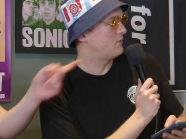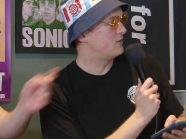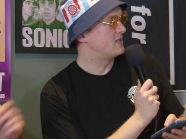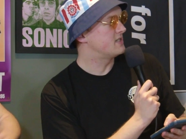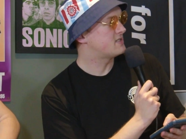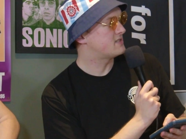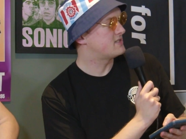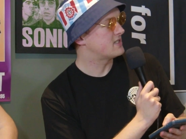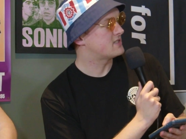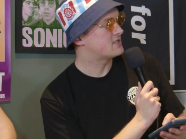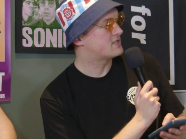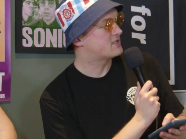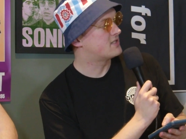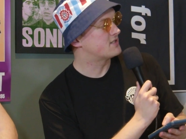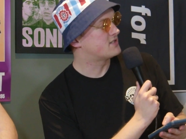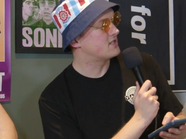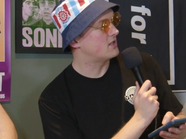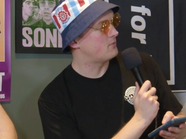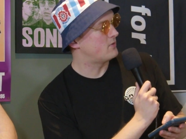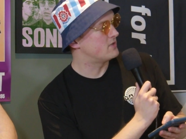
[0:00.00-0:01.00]

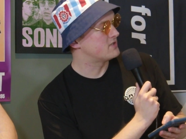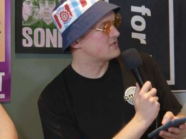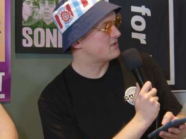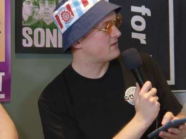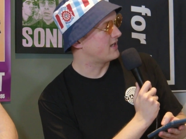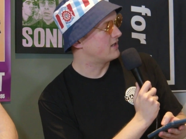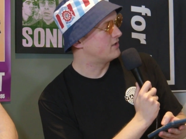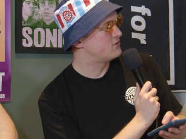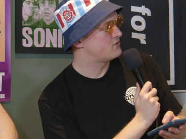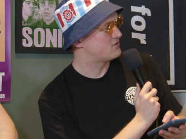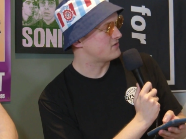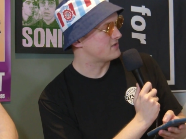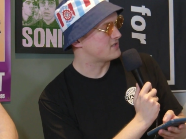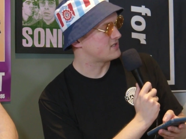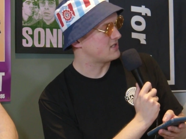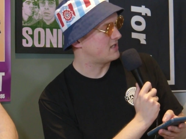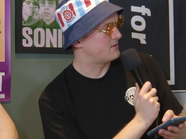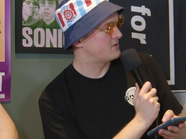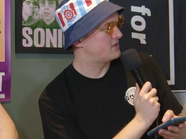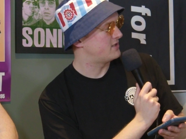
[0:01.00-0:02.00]
the top one's 0800,
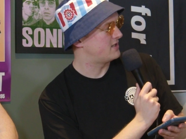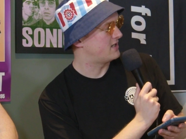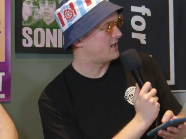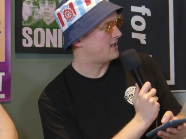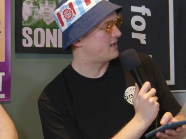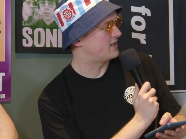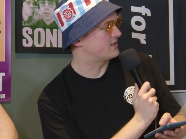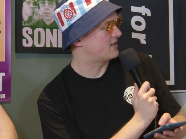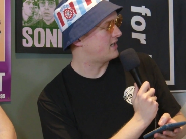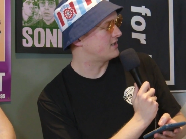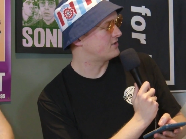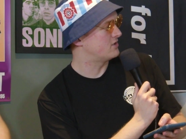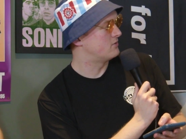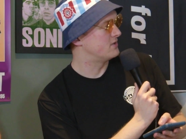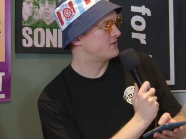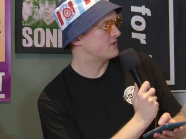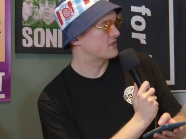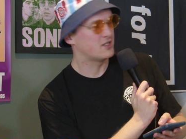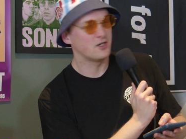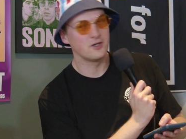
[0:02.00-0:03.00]
so I'm gonna. I don't
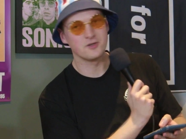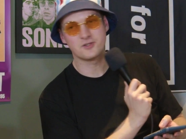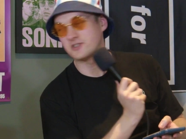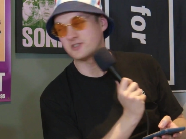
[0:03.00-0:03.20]
want the coach